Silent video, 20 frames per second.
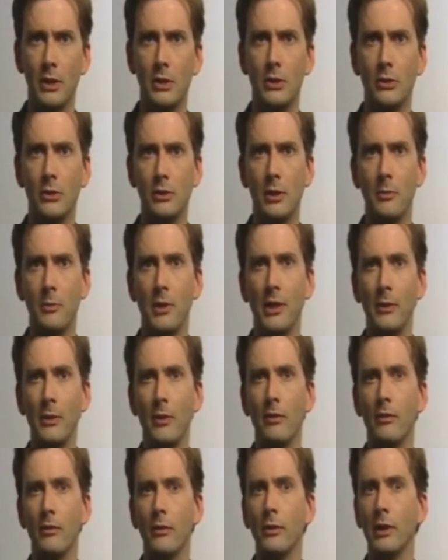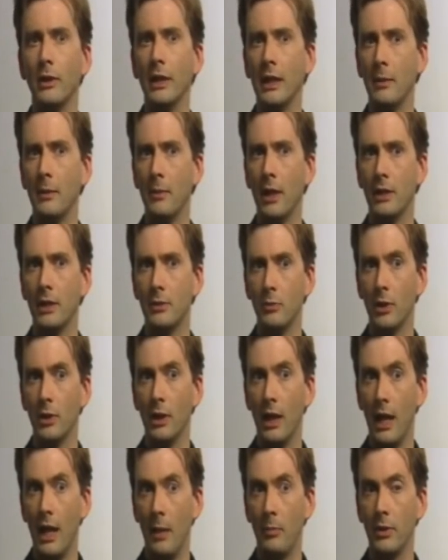It's not something you ever really imagine
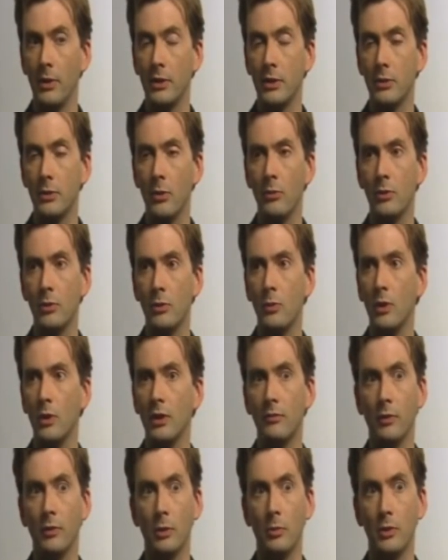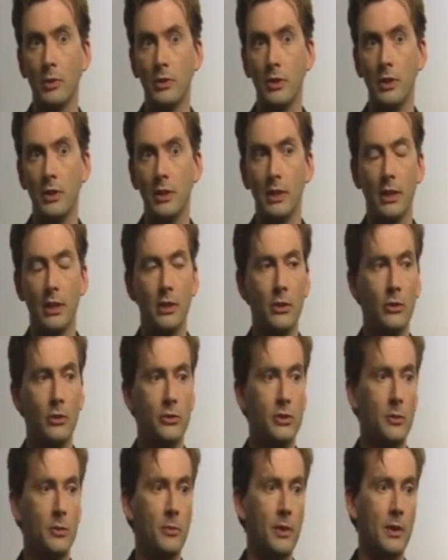will happen. So it was a wonderful opportunity, and
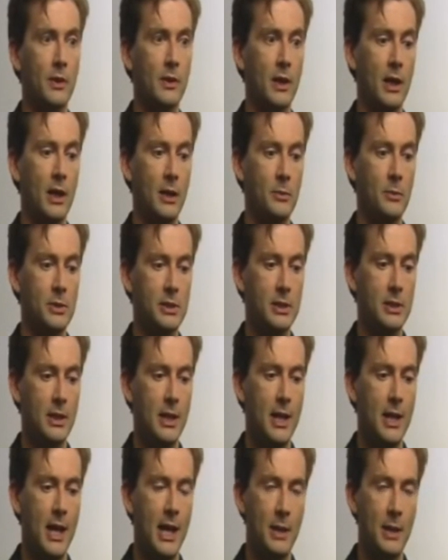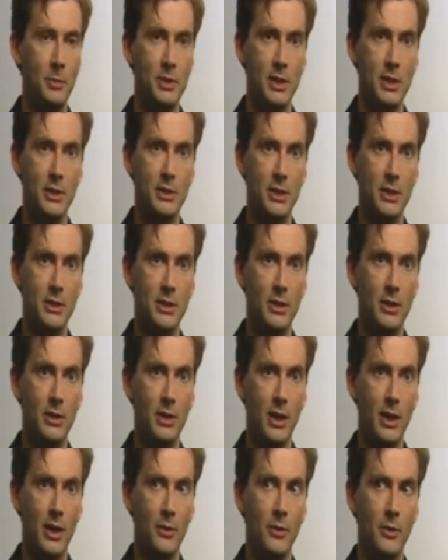not something that I was in a position to
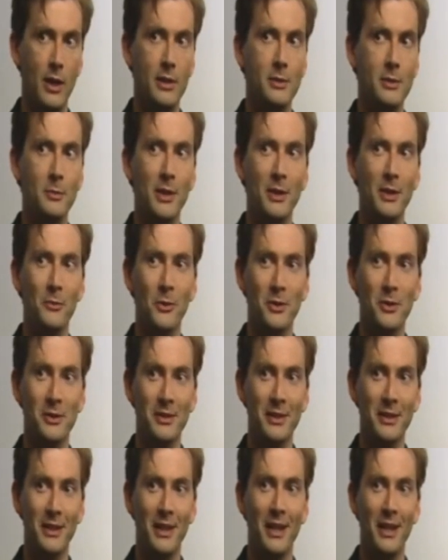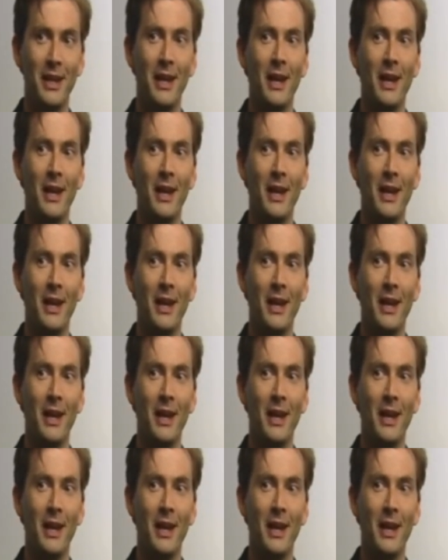turn down. That doesn't mean it wasn't.